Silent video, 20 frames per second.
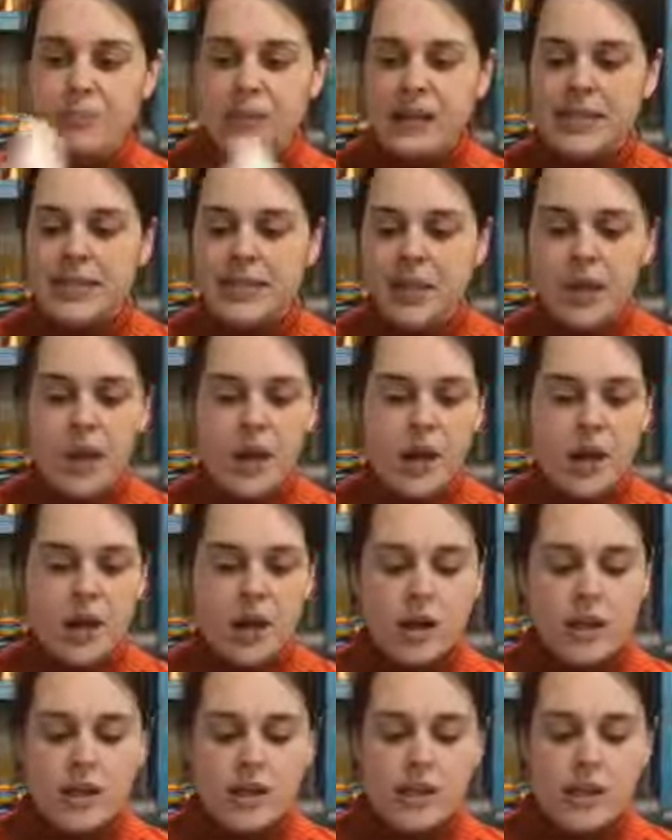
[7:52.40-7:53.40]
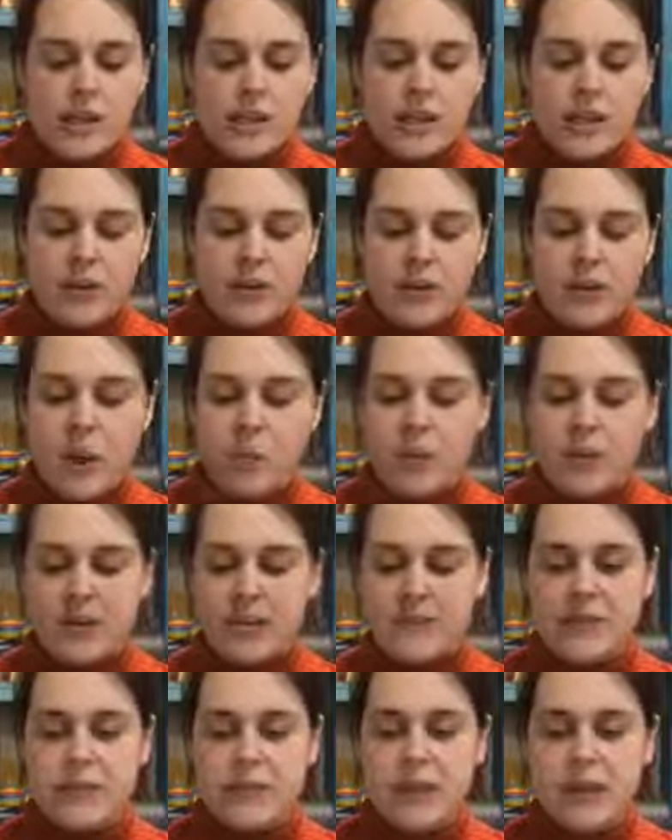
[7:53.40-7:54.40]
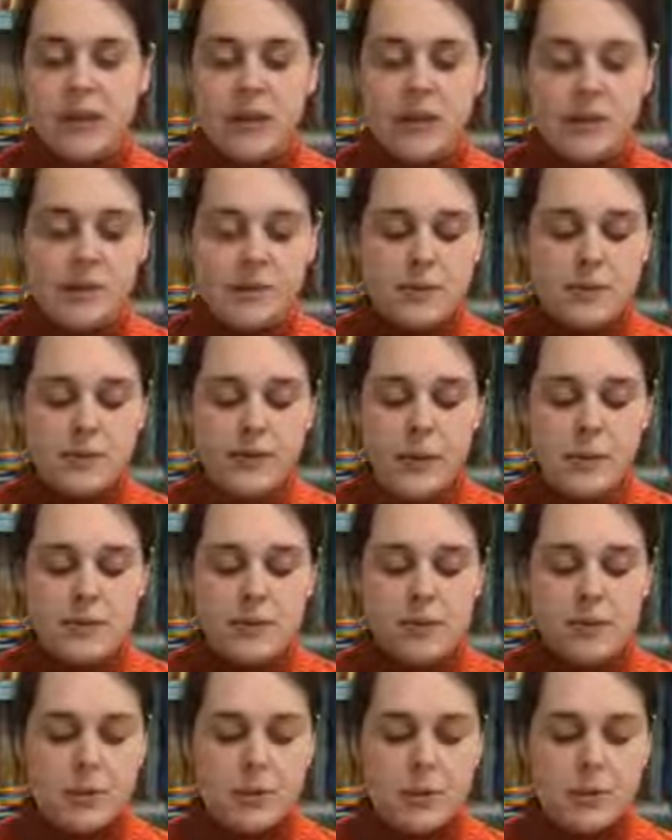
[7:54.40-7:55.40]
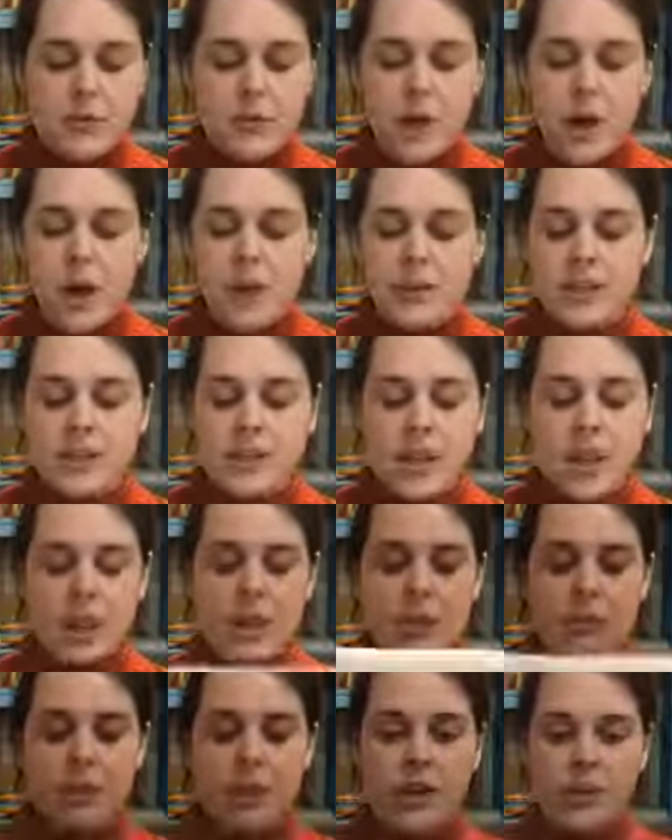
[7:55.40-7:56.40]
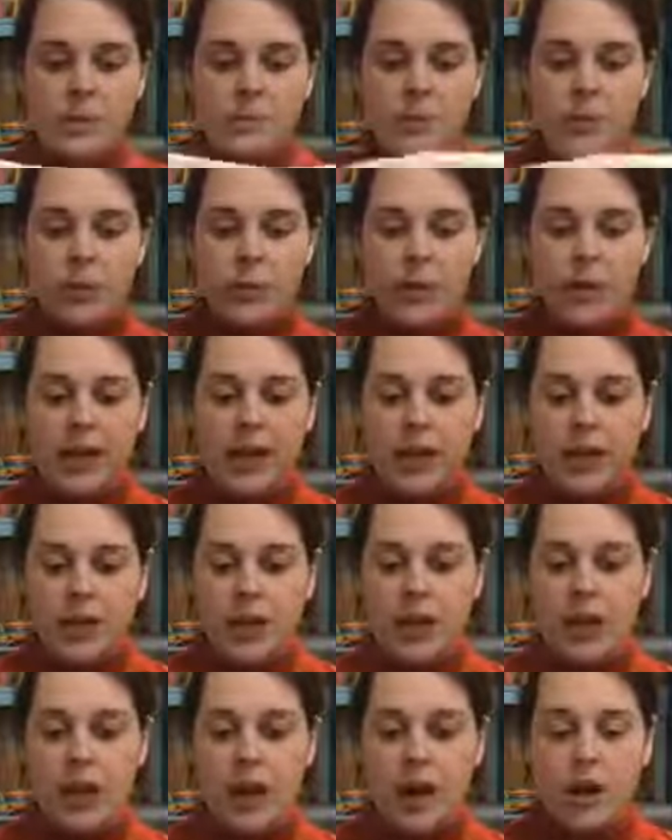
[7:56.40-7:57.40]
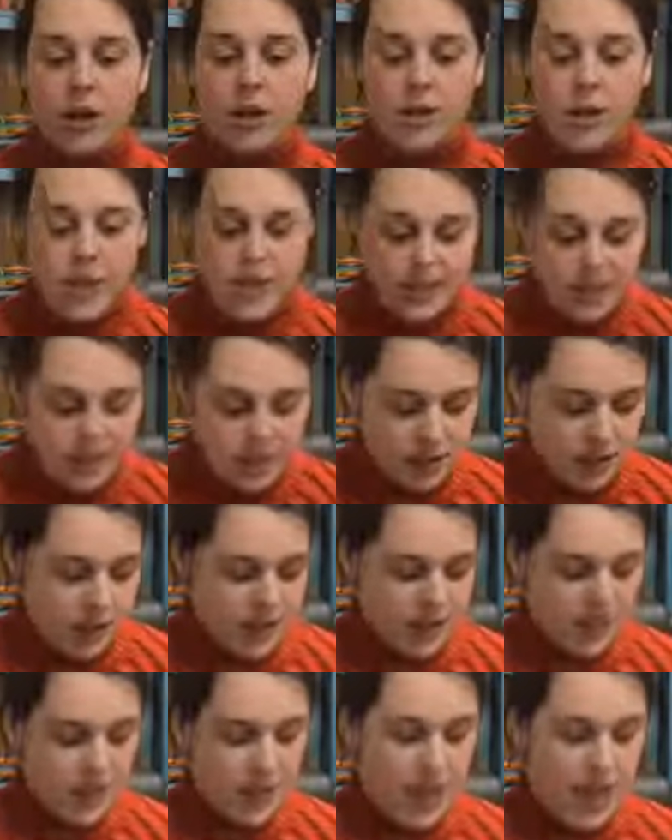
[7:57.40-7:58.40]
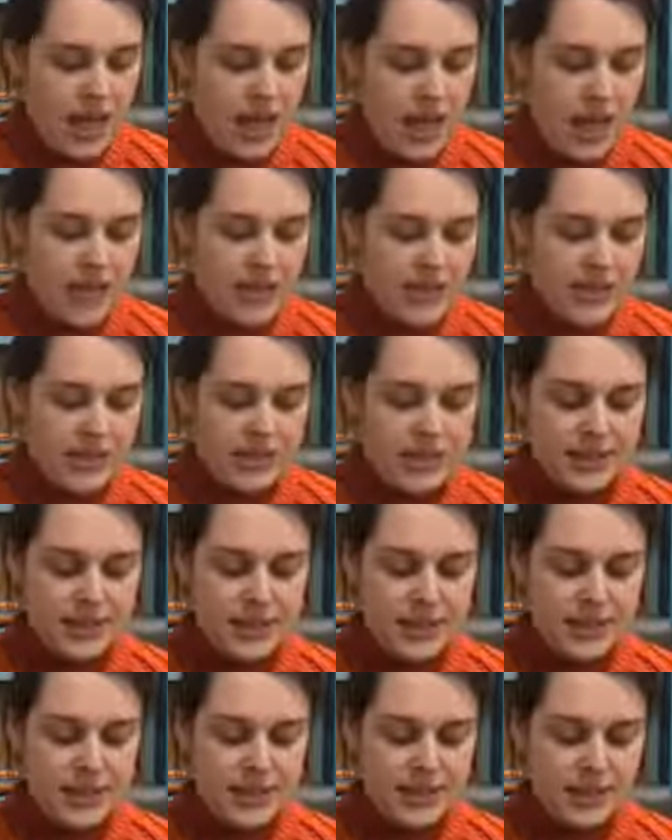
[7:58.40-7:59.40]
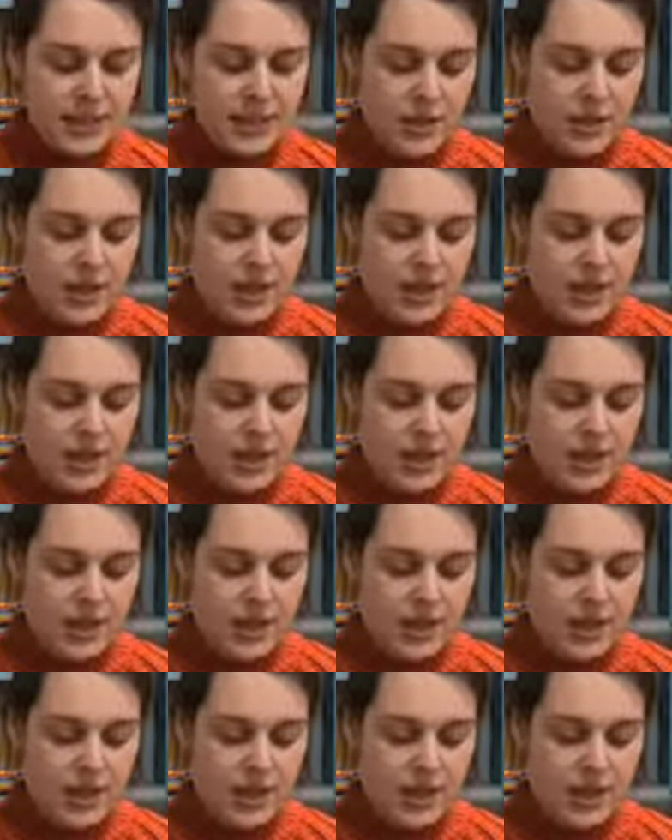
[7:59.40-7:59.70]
basically got a choice of a couple of different materials with Flip. So you've got the reusable organic cotton insert, and this is